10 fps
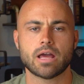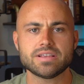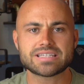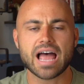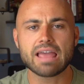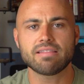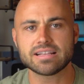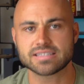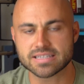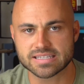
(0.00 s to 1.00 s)
Now, this highlights
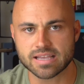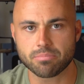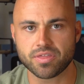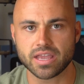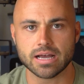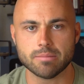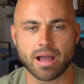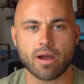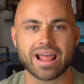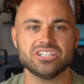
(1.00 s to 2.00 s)
something
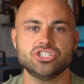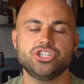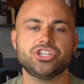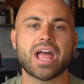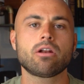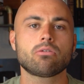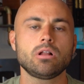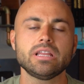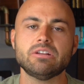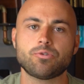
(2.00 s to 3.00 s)
about a
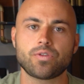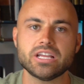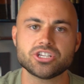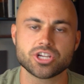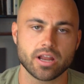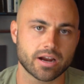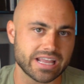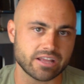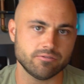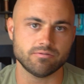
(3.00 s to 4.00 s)
general
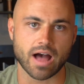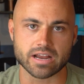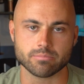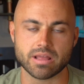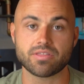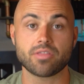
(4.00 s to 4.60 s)
inflationary environment,